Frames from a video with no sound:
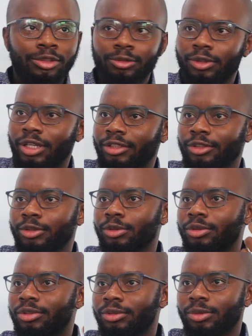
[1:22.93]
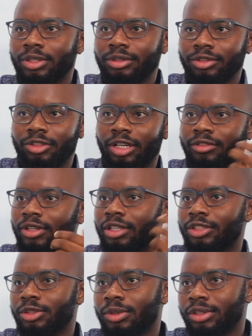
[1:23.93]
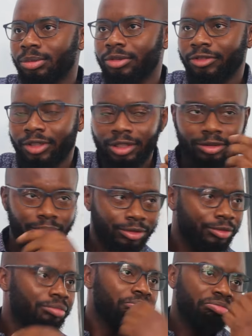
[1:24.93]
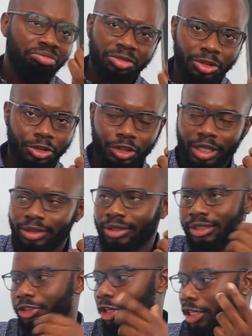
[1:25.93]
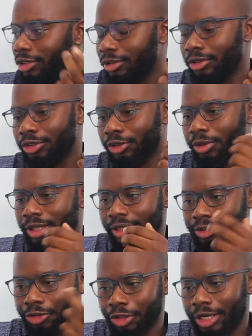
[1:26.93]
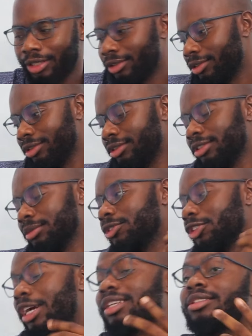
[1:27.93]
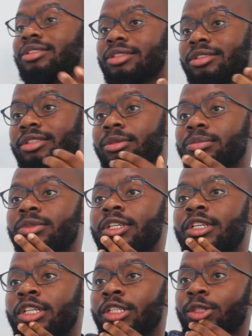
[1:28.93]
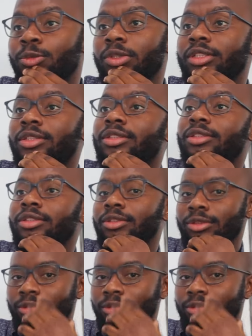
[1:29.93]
Where are the goods? Where's the driver? Nowhere to be found. You try to install like a tracking system with